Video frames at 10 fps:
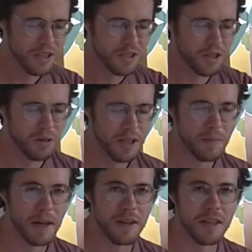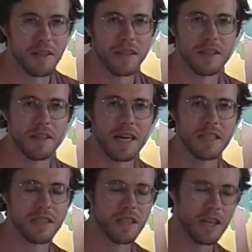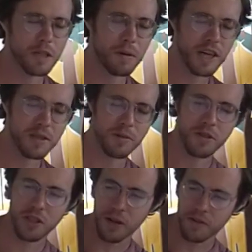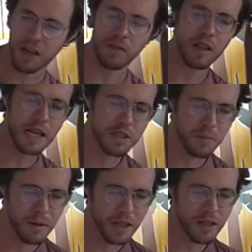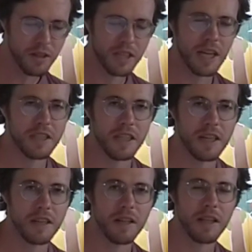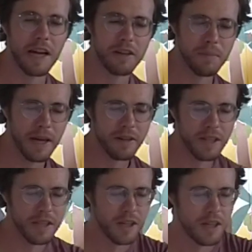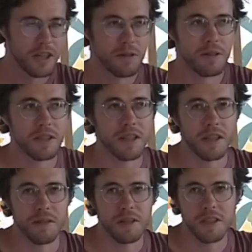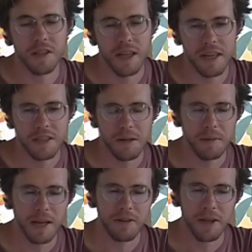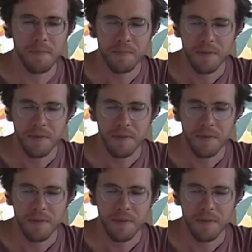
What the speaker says: So you want the battery to last as long as possible. So if you have lots of money, you could actually get a nickel-iron battery, which is like the original Edison battery.